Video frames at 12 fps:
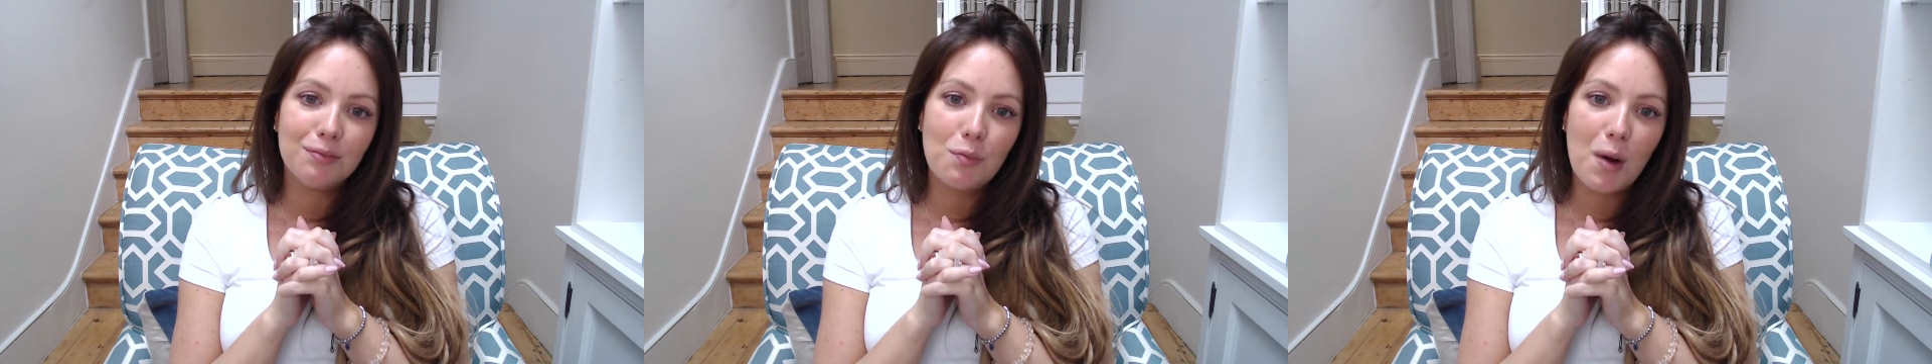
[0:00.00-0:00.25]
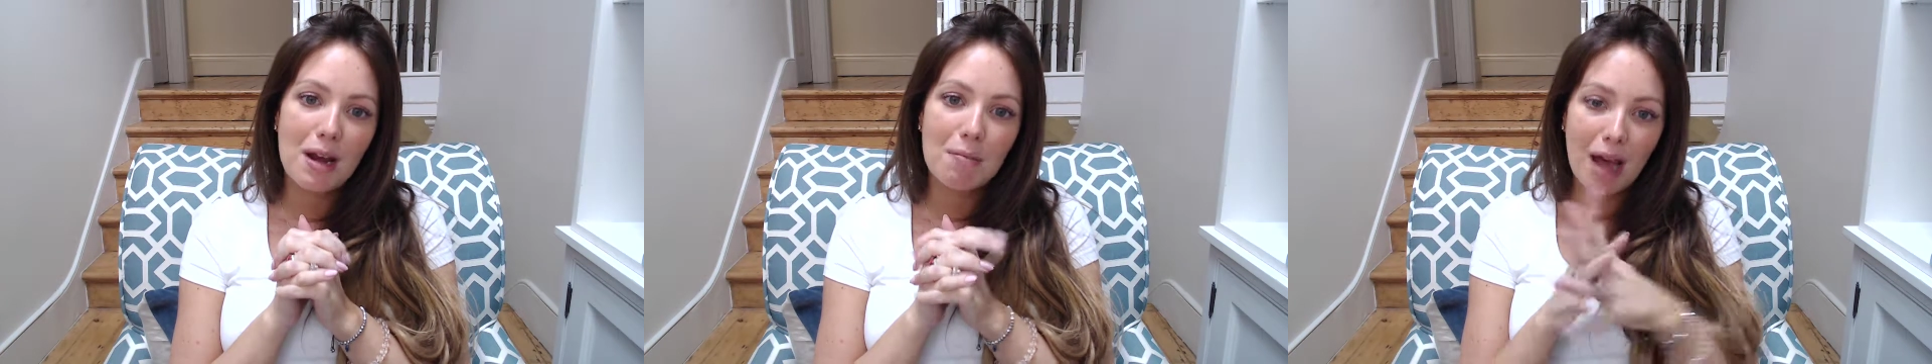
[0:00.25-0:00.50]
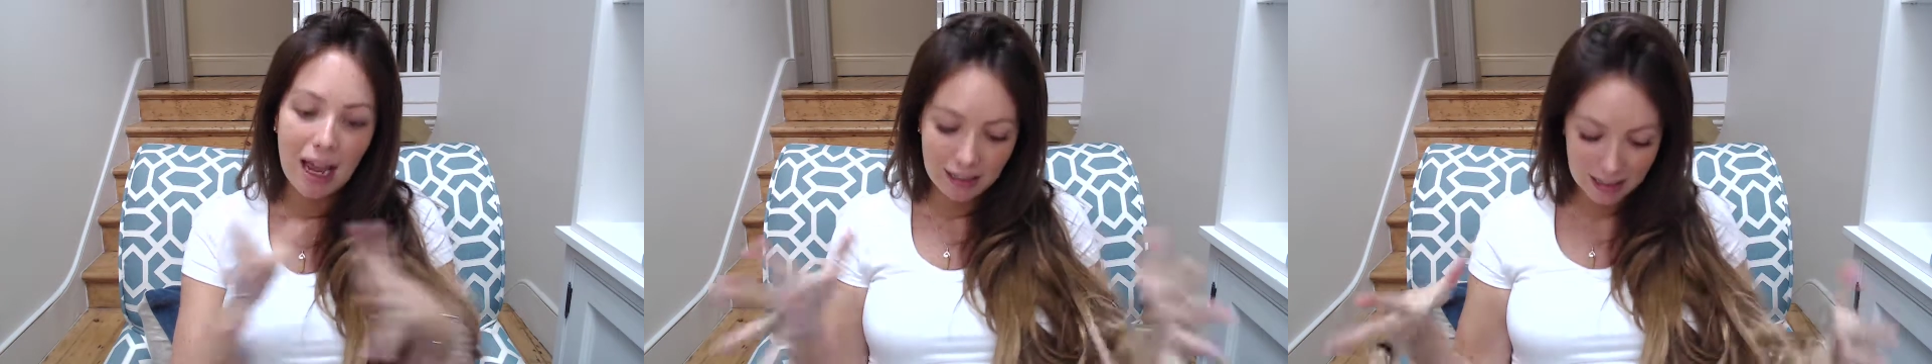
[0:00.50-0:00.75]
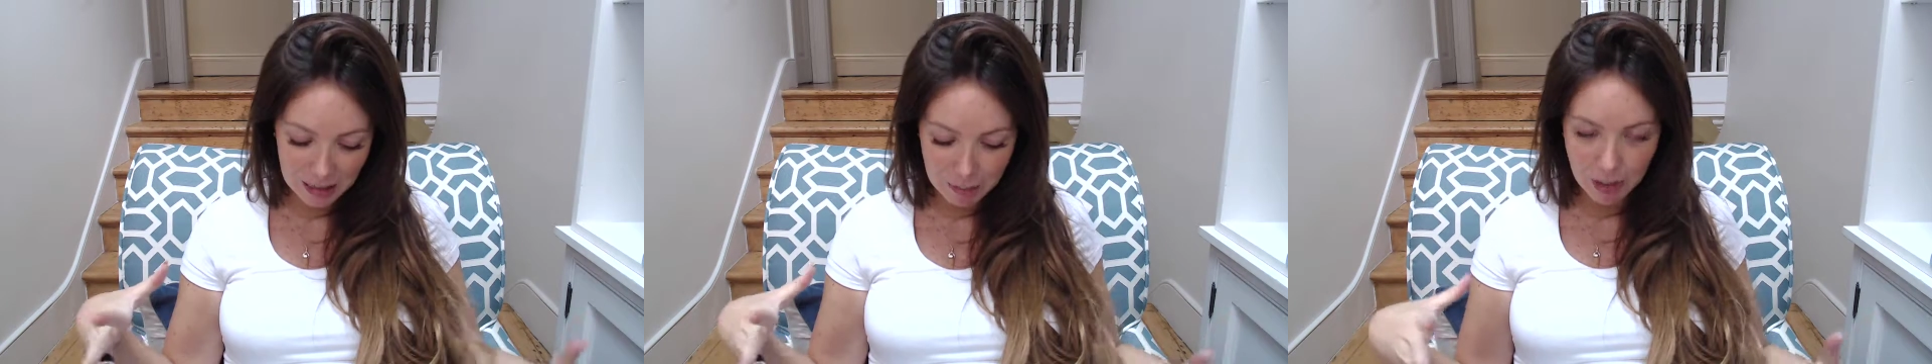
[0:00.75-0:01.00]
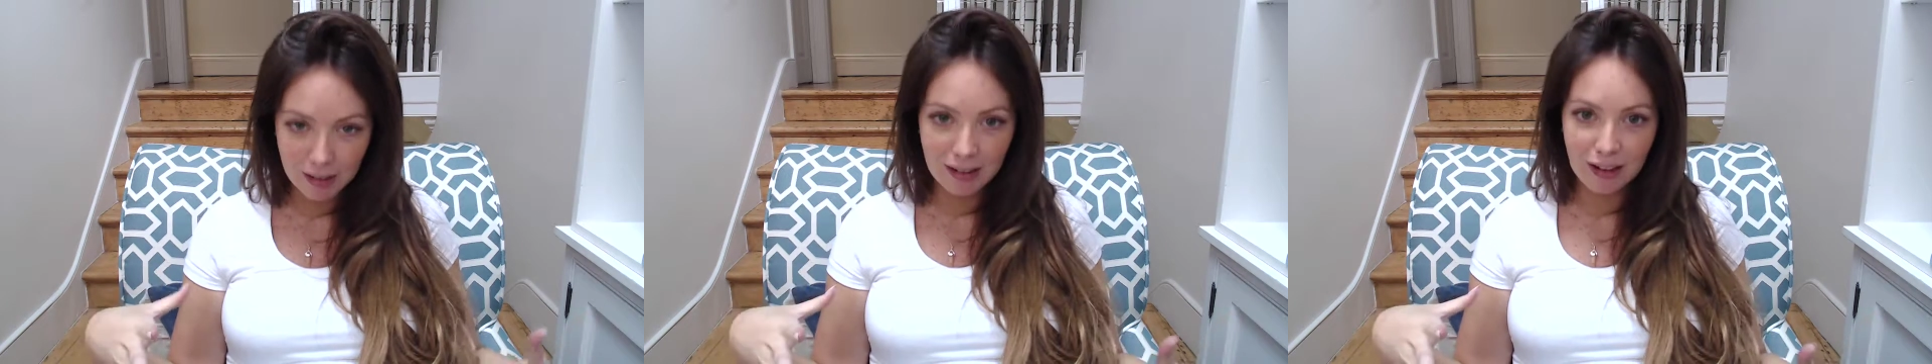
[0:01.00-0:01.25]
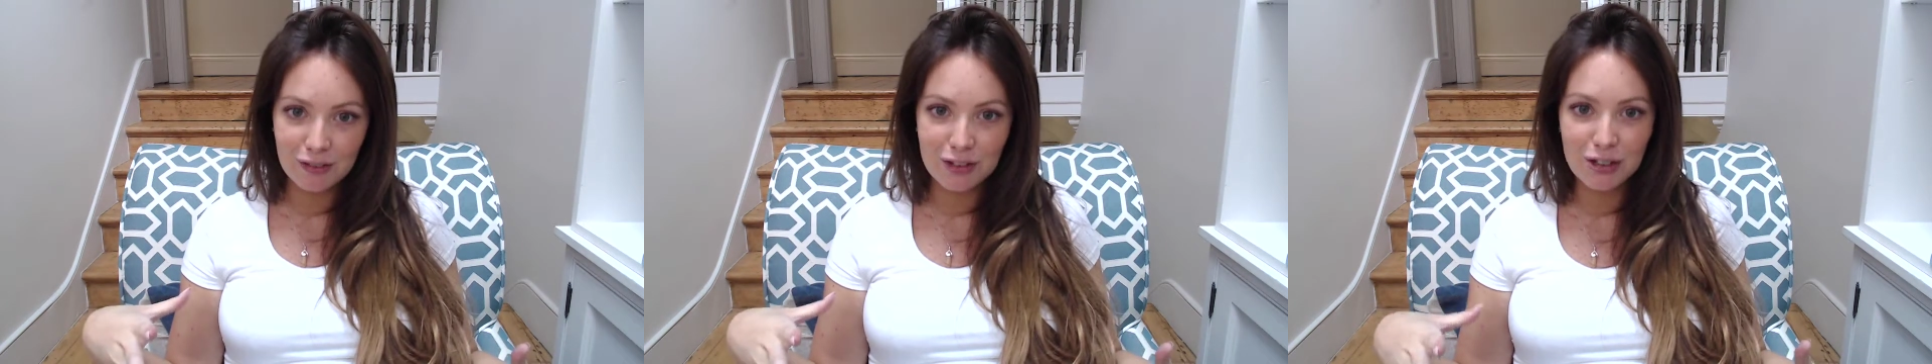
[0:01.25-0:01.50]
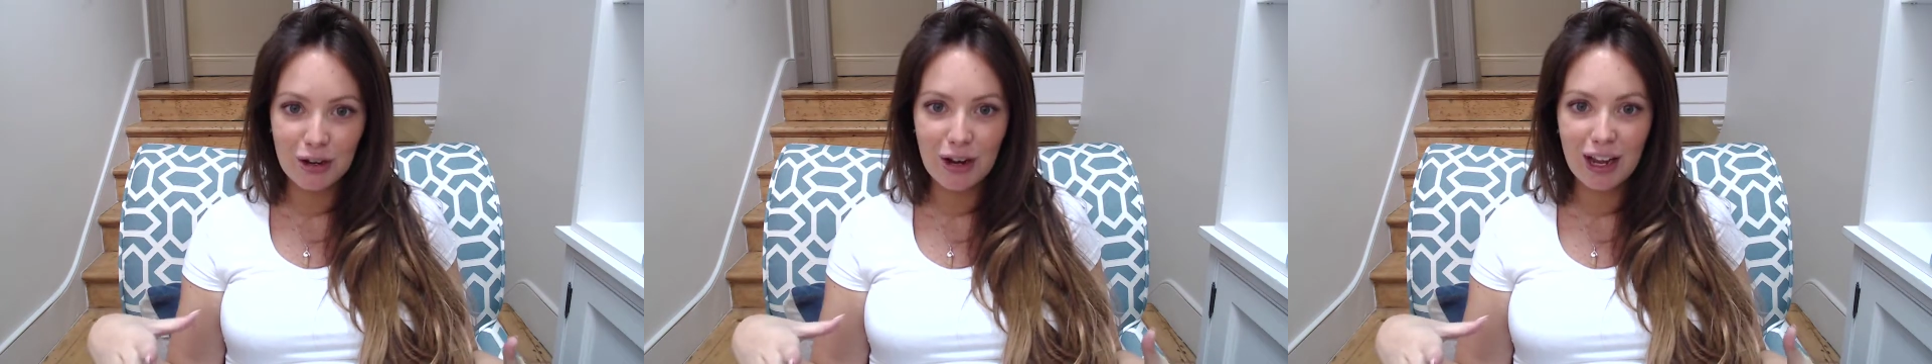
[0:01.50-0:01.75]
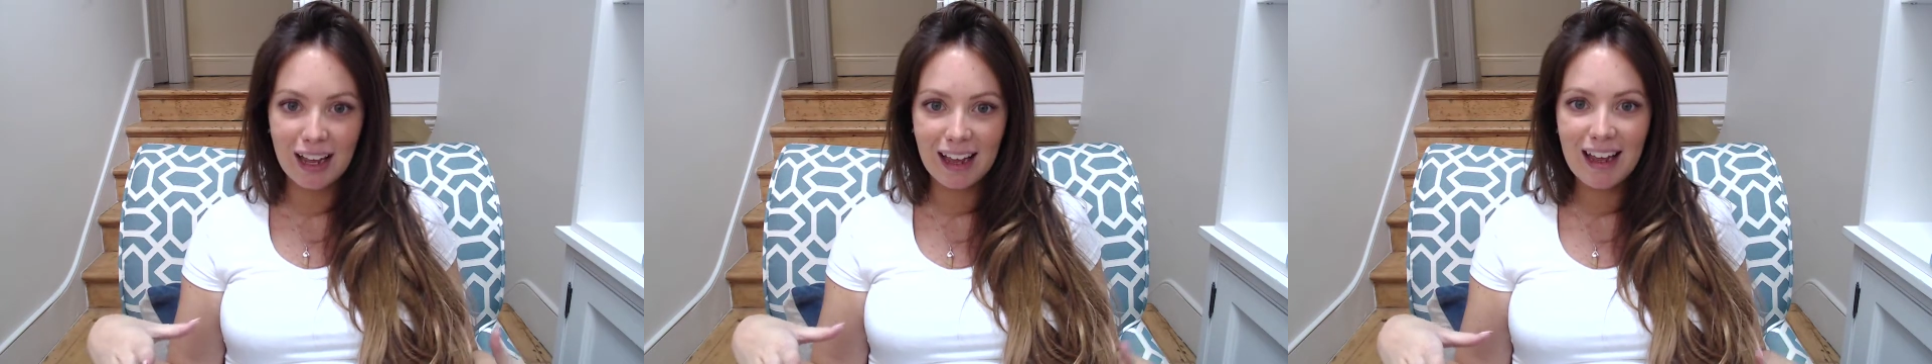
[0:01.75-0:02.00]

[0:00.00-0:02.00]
when my little bundle of joy